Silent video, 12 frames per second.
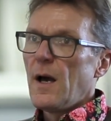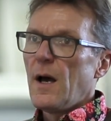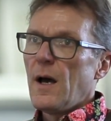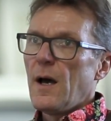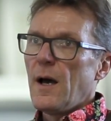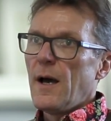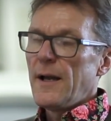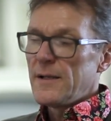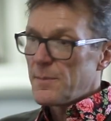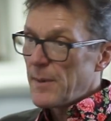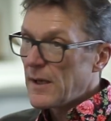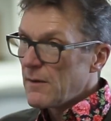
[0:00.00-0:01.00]
Uh,
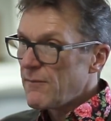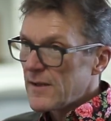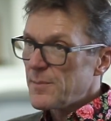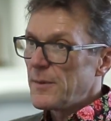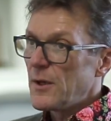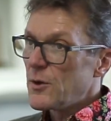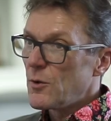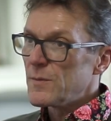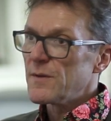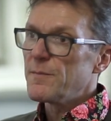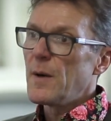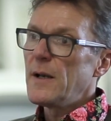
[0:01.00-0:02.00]
it's a big investment in
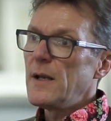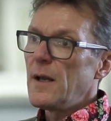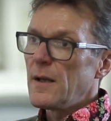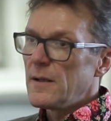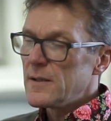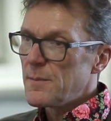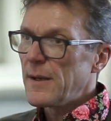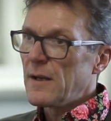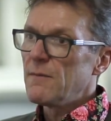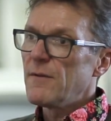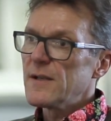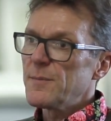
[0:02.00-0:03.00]
terms of money and it's a big
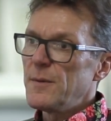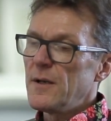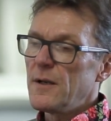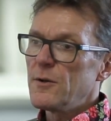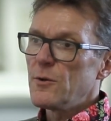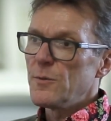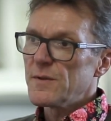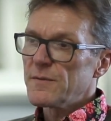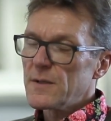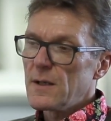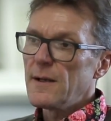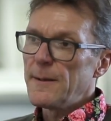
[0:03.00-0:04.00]
investment in terms
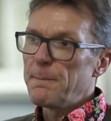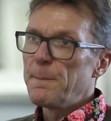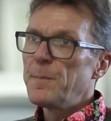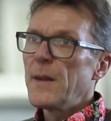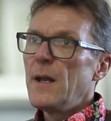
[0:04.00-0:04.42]
of time.